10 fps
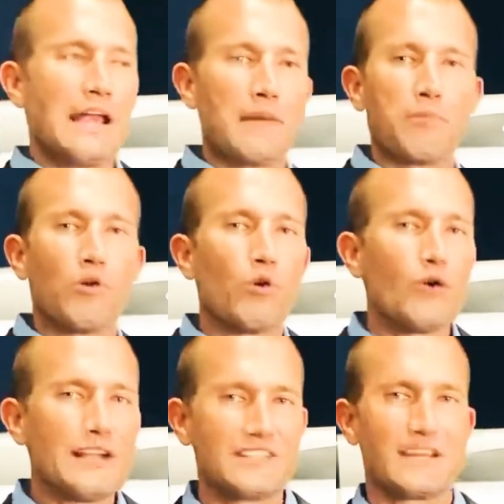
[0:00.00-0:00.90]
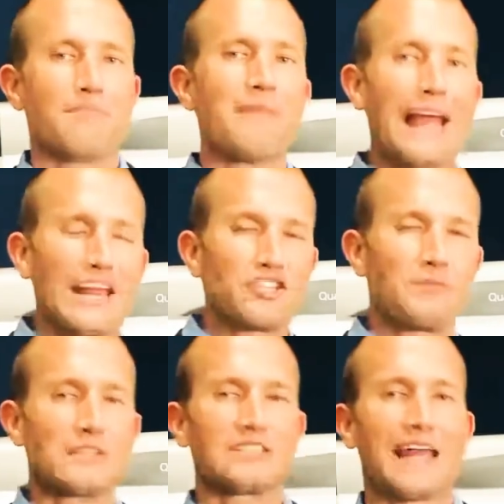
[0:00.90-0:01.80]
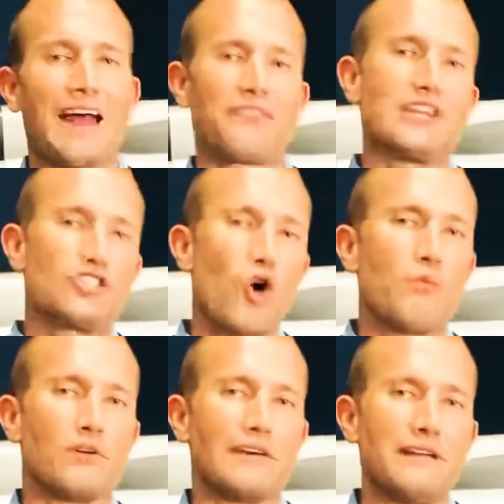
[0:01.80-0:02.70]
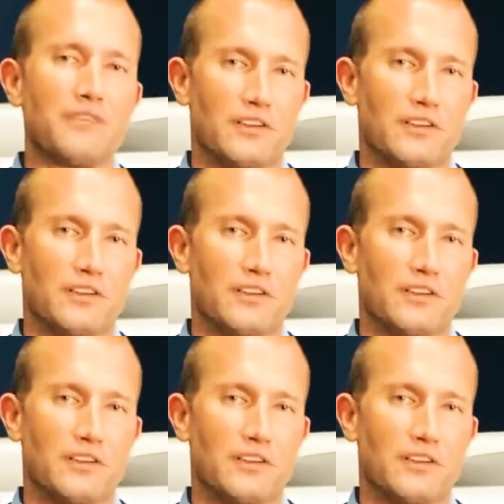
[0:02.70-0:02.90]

employees and management staff that don't believe